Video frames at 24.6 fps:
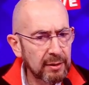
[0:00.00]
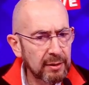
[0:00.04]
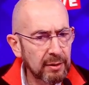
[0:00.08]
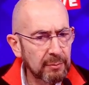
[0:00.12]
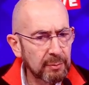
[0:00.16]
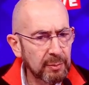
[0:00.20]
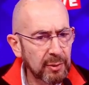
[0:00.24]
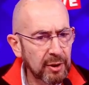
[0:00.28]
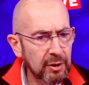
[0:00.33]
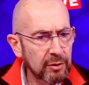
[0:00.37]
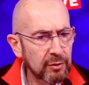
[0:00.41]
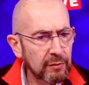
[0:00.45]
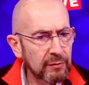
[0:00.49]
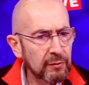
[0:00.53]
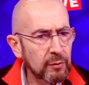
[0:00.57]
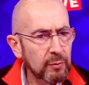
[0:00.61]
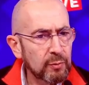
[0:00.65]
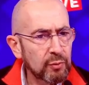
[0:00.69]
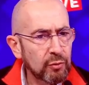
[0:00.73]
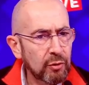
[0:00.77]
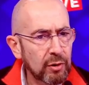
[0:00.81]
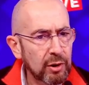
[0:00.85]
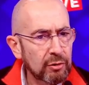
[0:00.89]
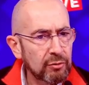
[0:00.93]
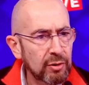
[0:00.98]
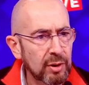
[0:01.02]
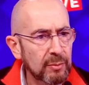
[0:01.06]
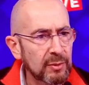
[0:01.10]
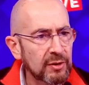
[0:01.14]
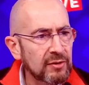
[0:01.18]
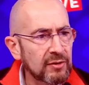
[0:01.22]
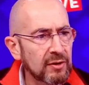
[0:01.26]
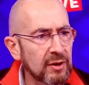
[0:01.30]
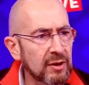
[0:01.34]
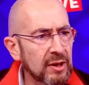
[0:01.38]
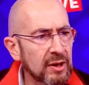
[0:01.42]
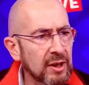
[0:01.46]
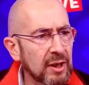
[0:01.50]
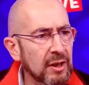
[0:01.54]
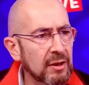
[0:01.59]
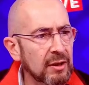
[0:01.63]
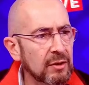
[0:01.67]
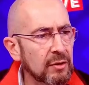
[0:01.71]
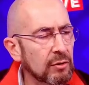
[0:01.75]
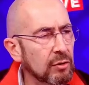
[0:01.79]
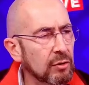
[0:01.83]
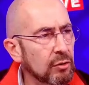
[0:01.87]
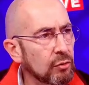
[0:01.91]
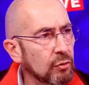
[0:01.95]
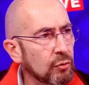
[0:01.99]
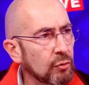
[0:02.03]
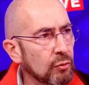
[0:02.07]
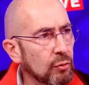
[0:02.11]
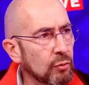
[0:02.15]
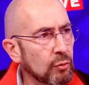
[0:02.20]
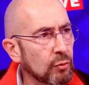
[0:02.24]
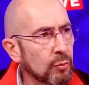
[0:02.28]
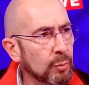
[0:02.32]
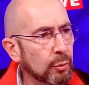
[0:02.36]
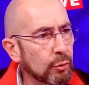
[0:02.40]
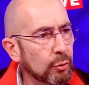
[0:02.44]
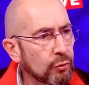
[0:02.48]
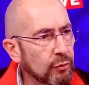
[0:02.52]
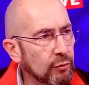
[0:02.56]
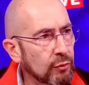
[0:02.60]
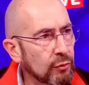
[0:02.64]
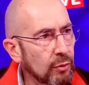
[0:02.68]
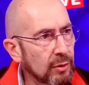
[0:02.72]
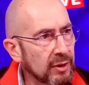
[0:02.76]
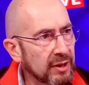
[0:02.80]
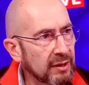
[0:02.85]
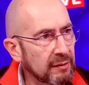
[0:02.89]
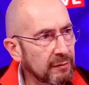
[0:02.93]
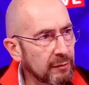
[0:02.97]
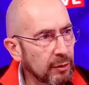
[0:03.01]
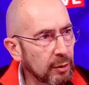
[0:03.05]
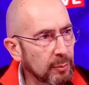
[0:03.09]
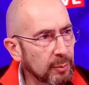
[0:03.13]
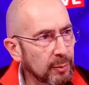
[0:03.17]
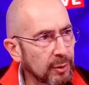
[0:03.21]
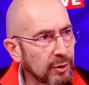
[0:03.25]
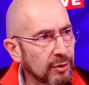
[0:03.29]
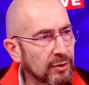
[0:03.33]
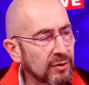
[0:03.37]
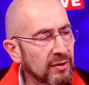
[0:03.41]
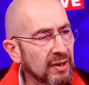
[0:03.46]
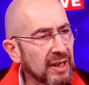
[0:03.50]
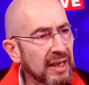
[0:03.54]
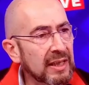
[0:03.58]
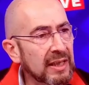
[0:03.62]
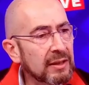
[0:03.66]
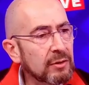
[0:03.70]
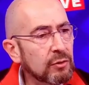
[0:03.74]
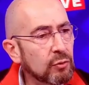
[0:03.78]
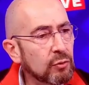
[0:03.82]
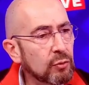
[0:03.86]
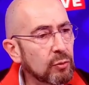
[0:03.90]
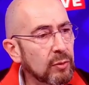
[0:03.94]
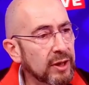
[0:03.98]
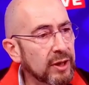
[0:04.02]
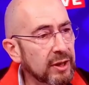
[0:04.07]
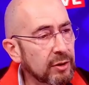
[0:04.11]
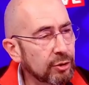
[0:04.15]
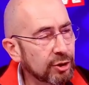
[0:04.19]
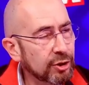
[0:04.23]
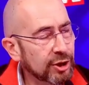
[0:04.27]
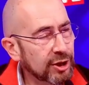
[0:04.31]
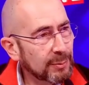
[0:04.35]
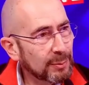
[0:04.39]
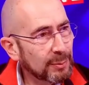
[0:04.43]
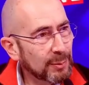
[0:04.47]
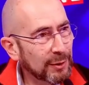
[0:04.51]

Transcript: part of the program is dedicated to personal development and to leadership.